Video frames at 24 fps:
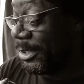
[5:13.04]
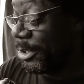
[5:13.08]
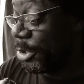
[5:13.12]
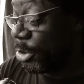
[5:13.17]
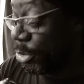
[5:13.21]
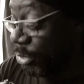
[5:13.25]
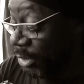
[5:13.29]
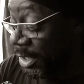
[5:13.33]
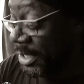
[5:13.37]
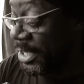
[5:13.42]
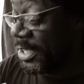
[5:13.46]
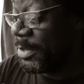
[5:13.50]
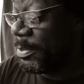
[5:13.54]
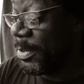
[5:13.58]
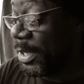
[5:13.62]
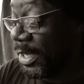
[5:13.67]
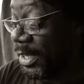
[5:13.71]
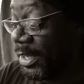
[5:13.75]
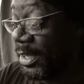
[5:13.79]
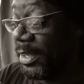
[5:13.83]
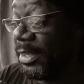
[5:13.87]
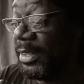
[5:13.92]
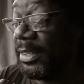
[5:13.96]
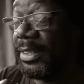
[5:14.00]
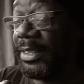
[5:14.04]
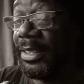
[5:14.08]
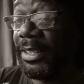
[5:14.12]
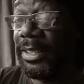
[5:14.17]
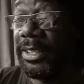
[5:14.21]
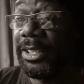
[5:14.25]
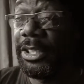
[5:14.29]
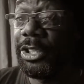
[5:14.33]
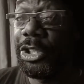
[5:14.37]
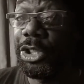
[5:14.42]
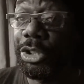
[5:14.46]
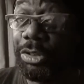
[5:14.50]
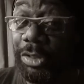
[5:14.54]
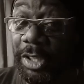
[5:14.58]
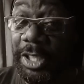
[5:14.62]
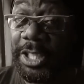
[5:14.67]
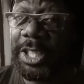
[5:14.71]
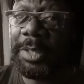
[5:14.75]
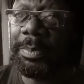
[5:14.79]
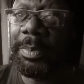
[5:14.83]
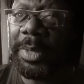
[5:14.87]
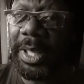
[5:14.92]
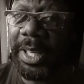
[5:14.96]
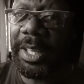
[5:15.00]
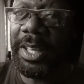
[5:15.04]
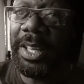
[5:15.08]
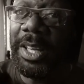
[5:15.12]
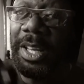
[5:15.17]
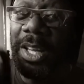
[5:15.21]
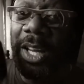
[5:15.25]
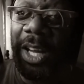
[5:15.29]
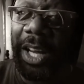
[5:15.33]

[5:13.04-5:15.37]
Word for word: trust me, Trust me,